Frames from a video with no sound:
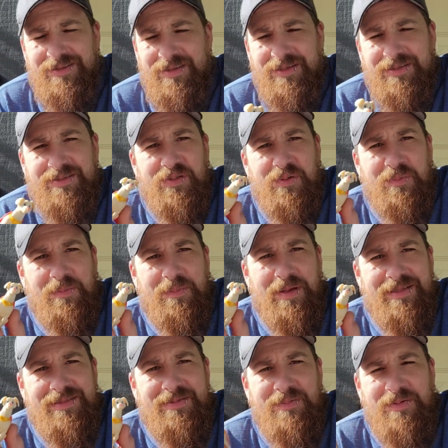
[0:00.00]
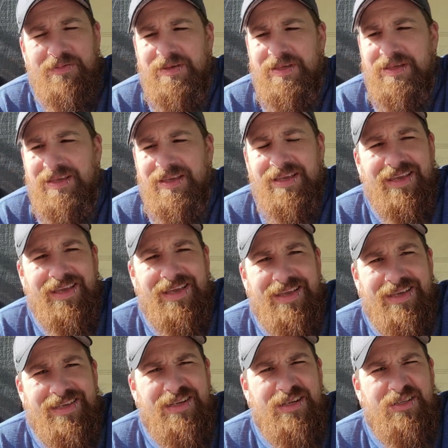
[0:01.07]
the Super Pets movie,
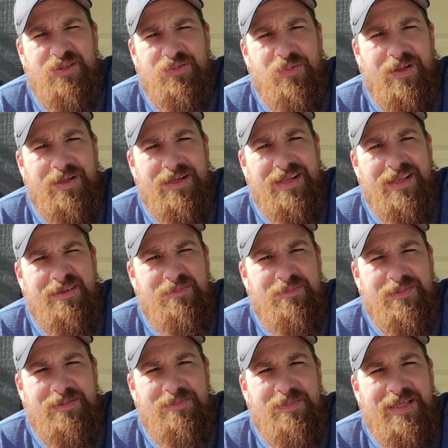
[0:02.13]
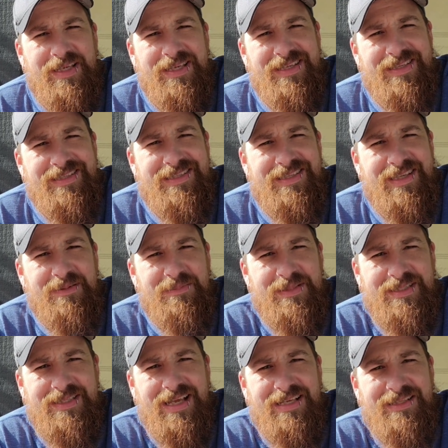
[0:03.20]
and I just wanted him to be sitting
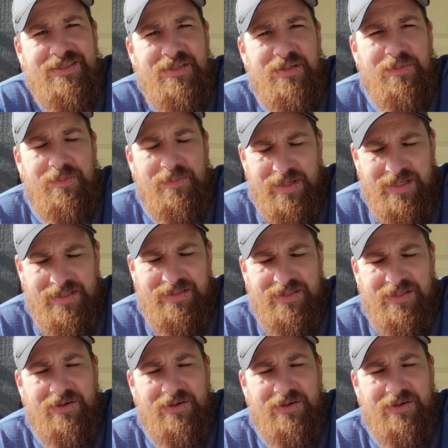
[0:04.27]
beside Superman.